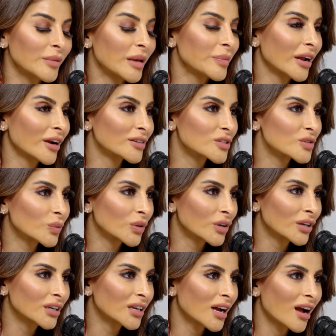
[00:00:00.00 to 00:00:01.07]
my parents
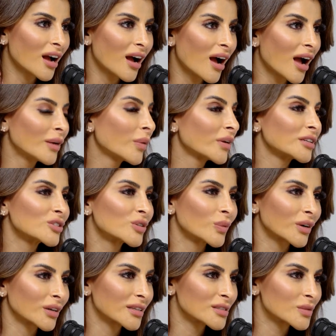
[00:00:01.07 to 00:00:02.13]
work, I wanted to
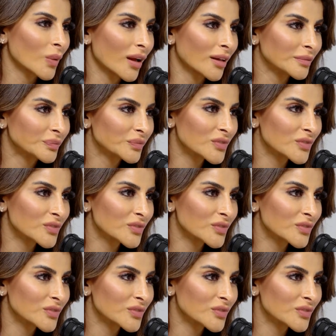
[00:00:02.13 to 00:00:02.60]
work as well.